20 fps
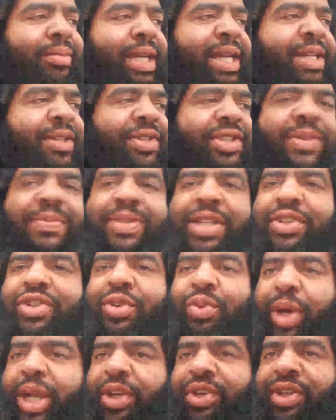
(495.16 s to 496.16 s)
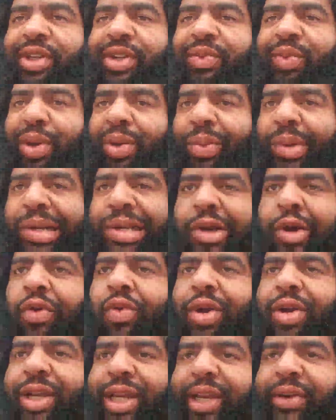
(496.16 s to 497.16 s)
in some situation where we're
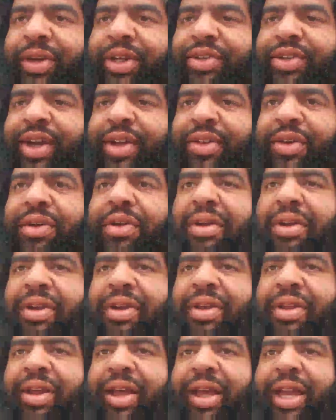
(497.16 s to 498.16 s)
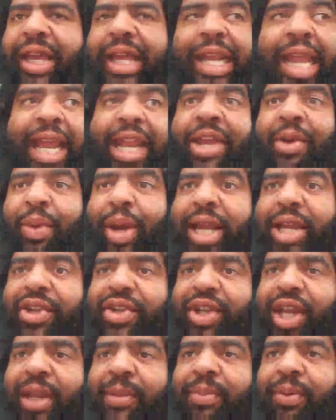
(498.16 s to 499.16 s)
nowhere near each other in any way,
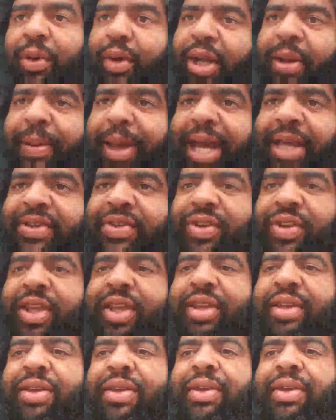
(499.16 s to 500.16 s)
shape, or capacity.